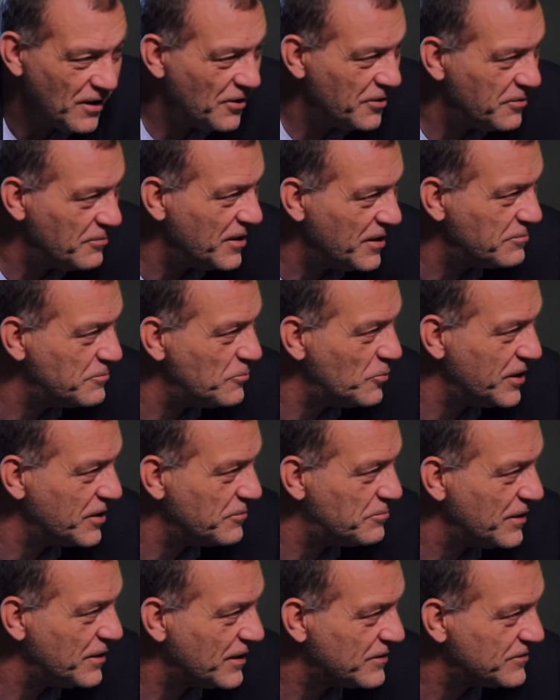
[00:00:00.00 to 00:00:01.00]
I only make winning
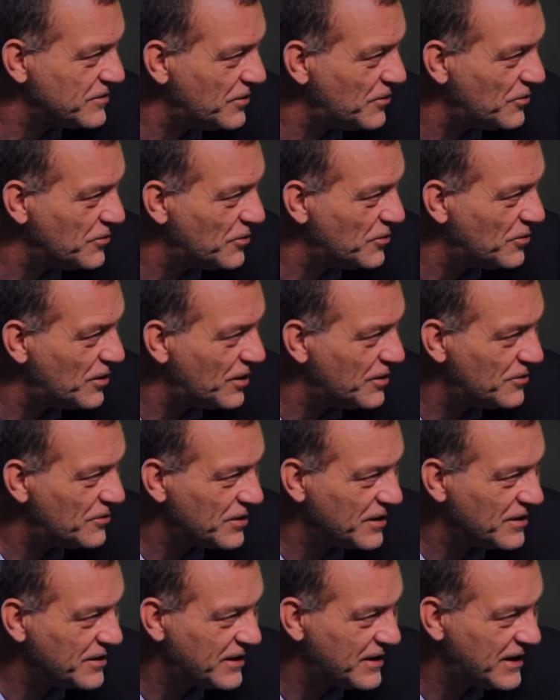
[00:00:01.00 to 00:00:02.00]
picks. I don't know. I don't
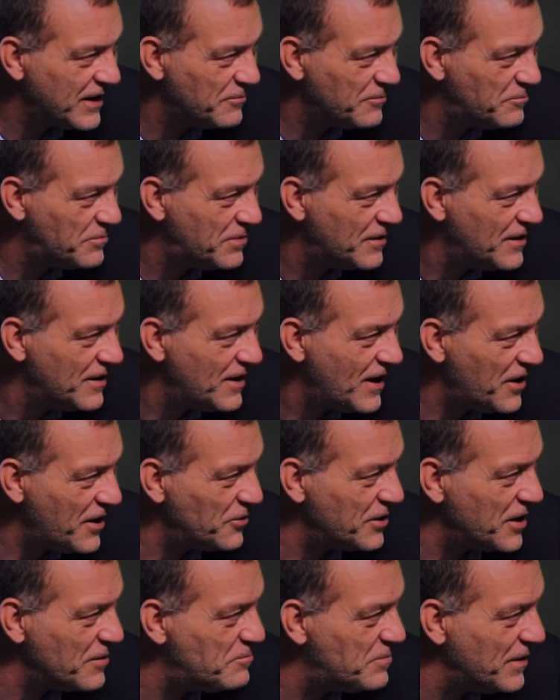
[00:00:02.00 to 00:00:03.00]

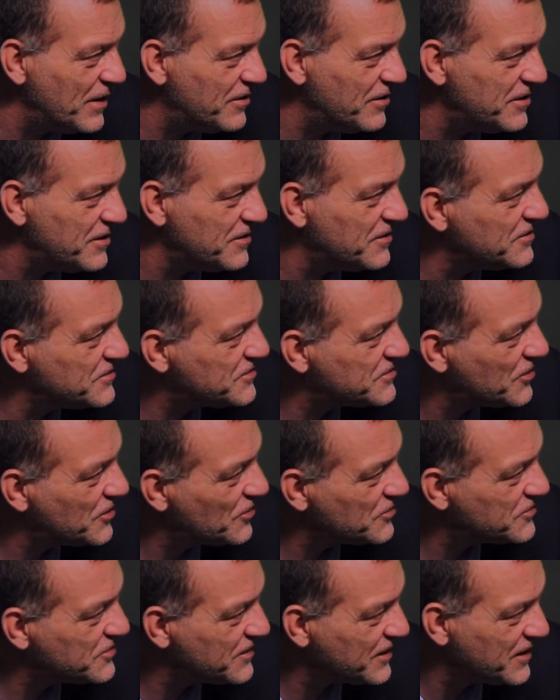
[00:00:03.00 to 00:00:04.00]
get buried in the
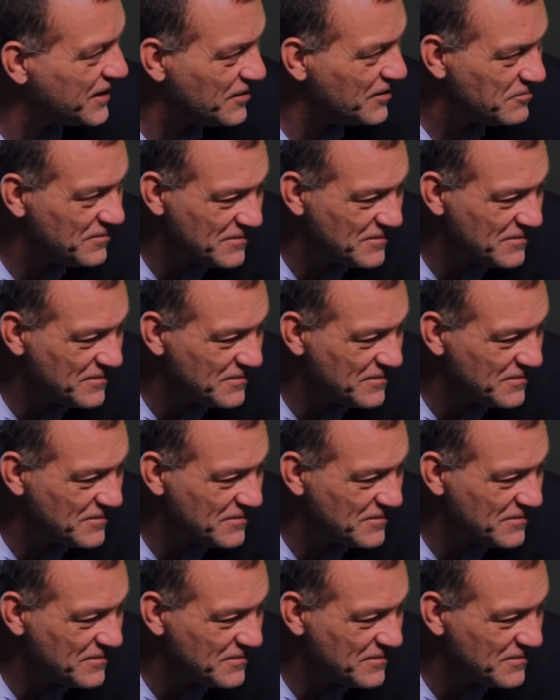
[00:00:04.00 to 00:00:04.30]
nostalgia of the game.